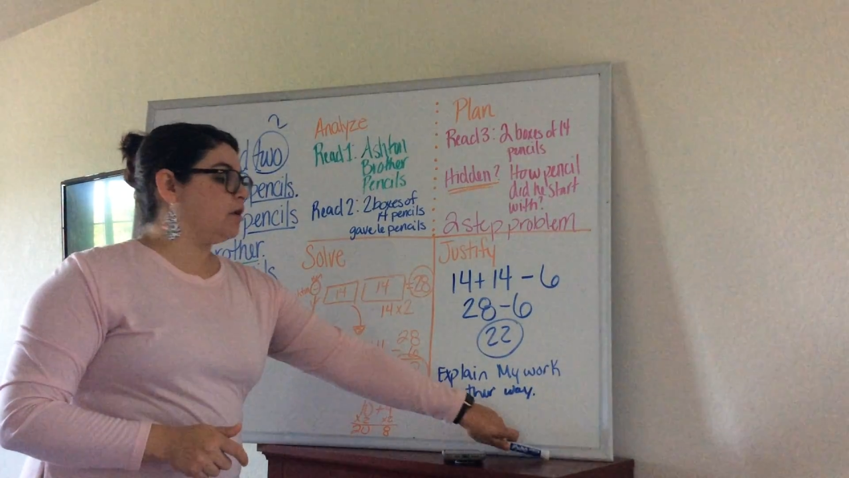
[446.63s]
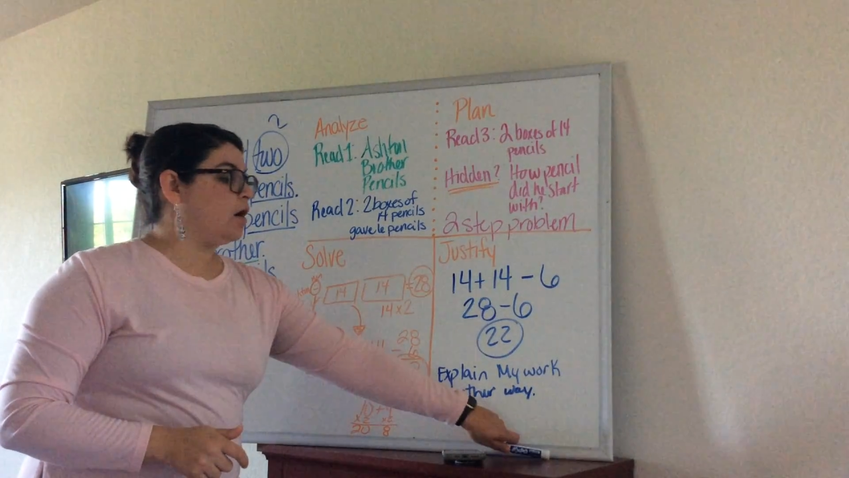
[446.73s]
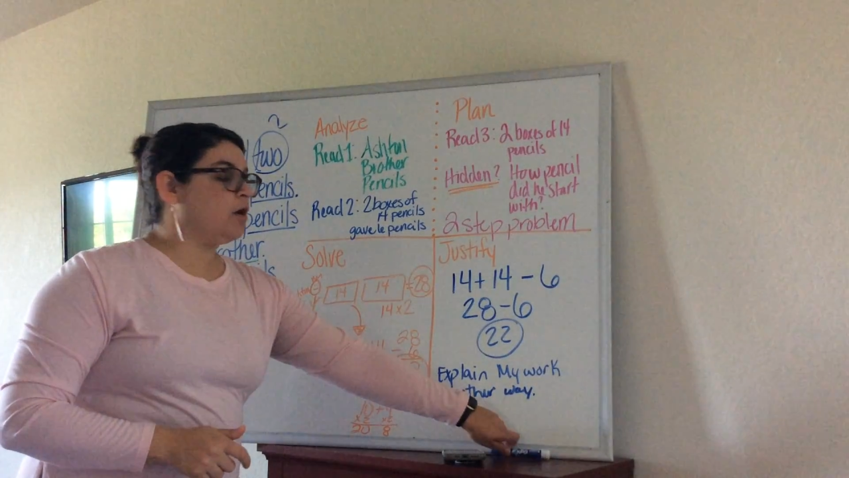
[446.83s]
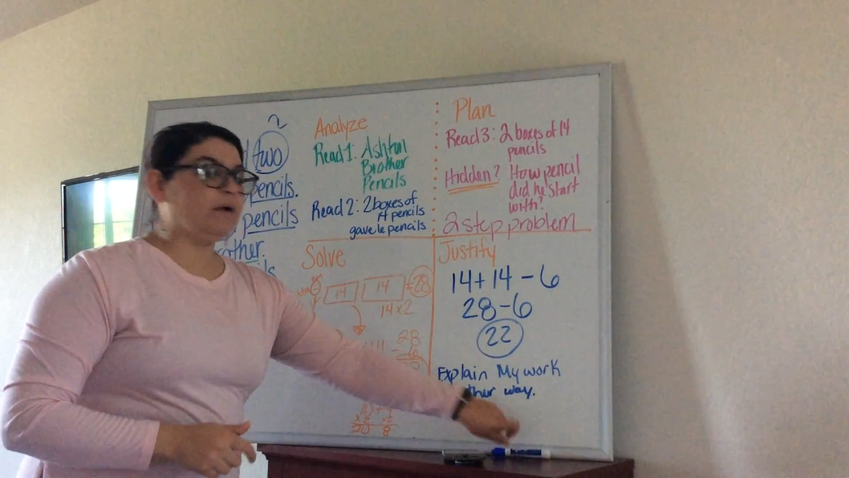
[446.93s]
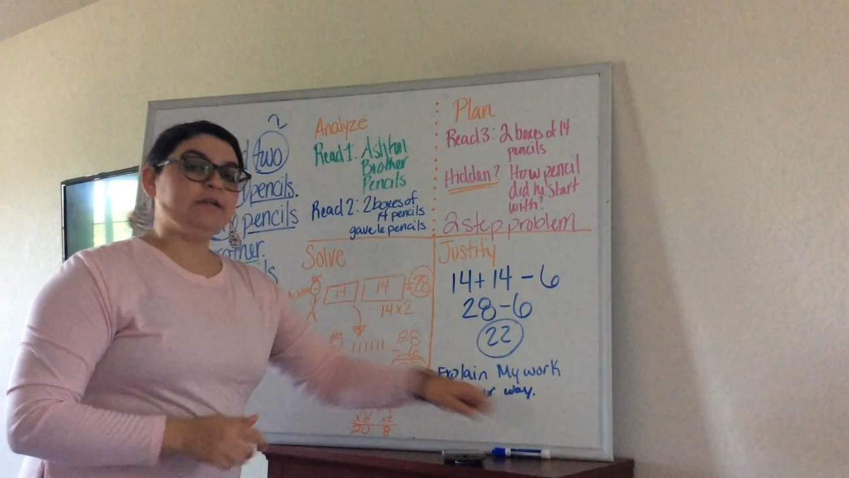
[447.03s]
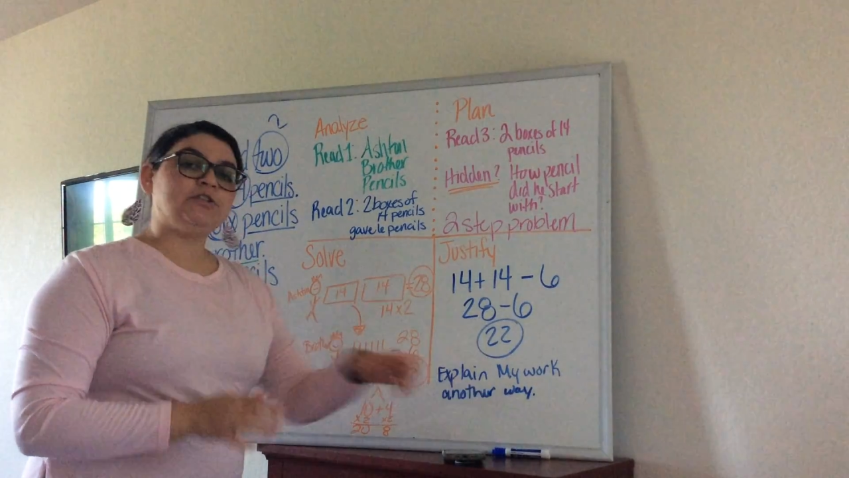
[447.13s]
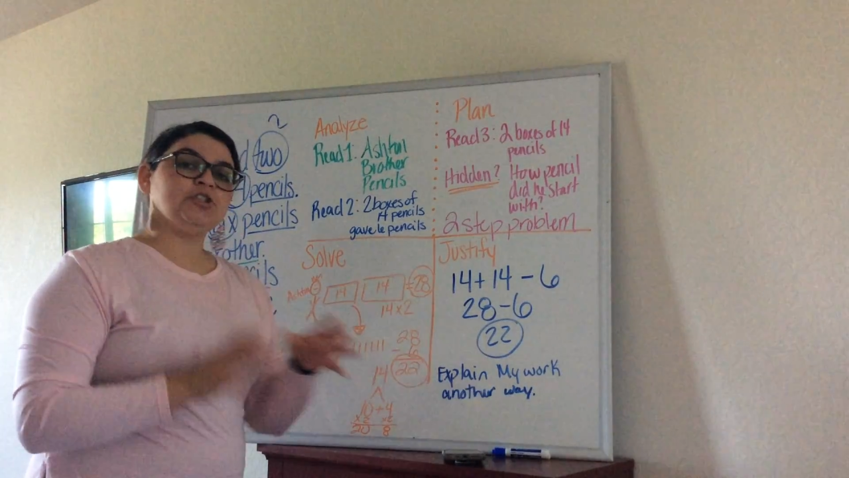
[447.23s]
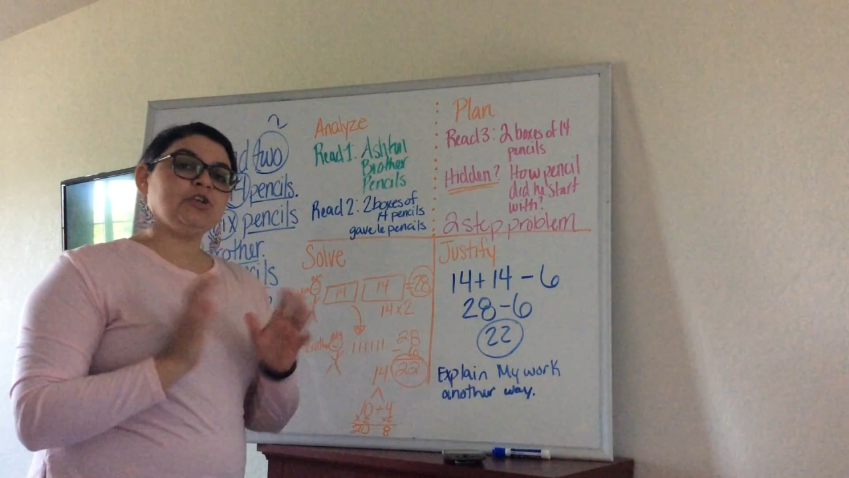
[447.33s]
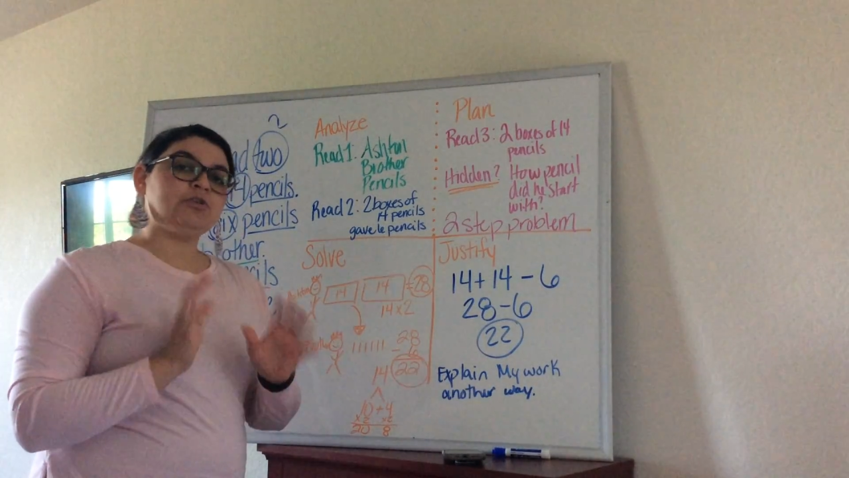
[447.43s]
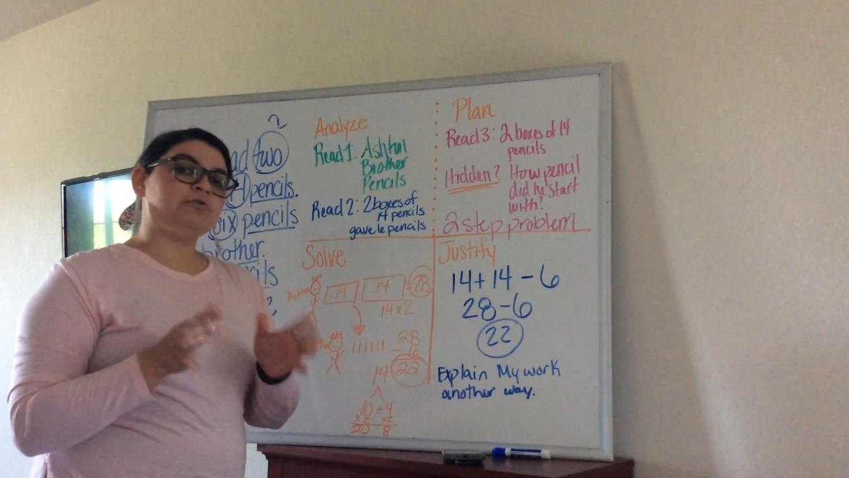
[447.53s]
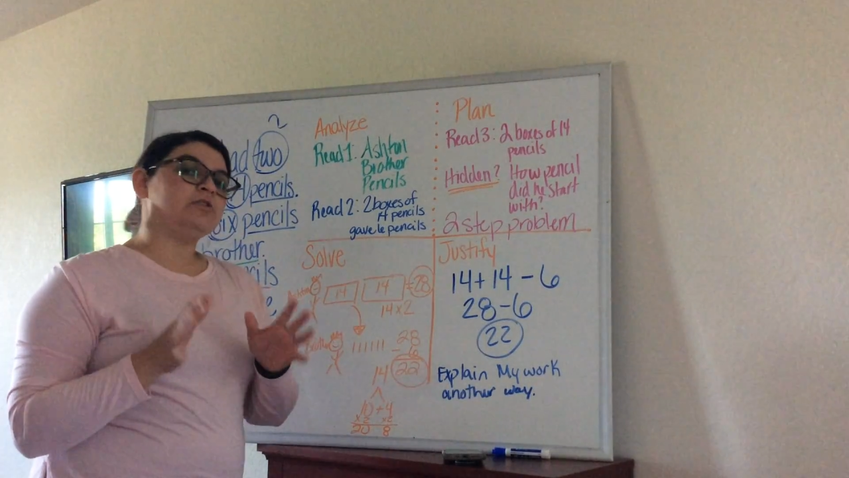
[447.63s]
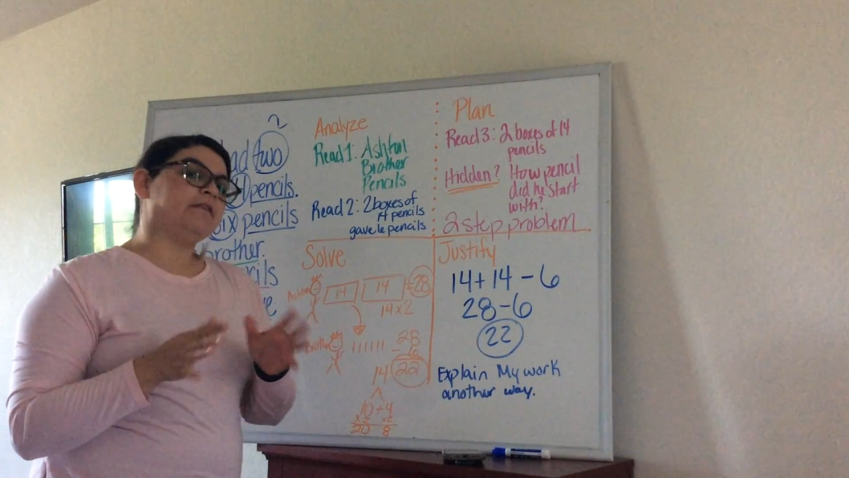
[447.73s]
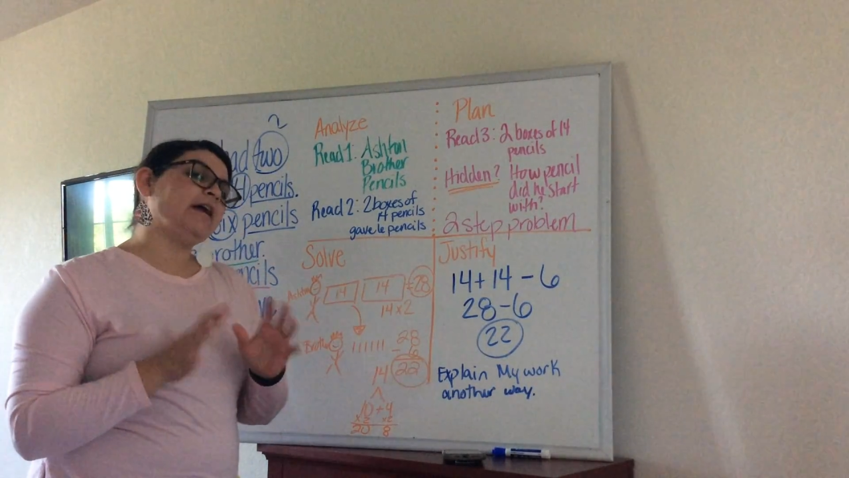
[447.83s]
go and choose on